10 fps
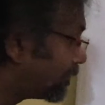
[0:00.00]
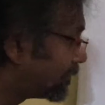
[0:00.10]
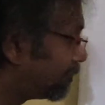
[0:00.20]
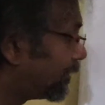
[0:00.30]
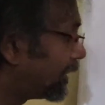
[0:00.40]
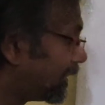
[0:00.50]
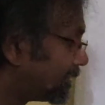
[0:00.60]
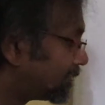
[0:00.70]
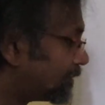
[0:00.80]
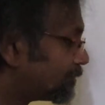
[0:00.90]
at a constant velocity,
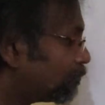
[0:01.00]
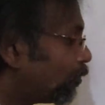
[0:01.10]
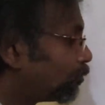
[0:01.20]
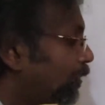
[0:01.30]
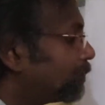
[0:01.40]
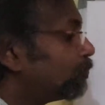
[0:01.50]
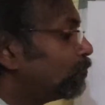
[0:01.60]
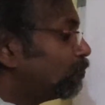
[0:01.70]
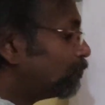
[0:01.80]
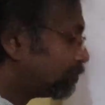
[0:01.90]
hits this both one,
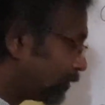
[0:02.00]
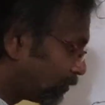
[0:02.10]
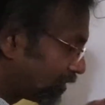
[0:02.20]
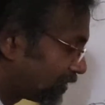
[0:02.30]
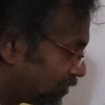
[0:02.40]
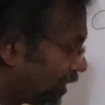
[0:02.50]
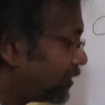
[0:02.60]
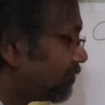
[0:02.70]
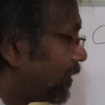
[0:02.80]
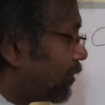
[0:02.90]
there's a
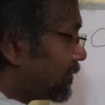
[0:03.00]
change of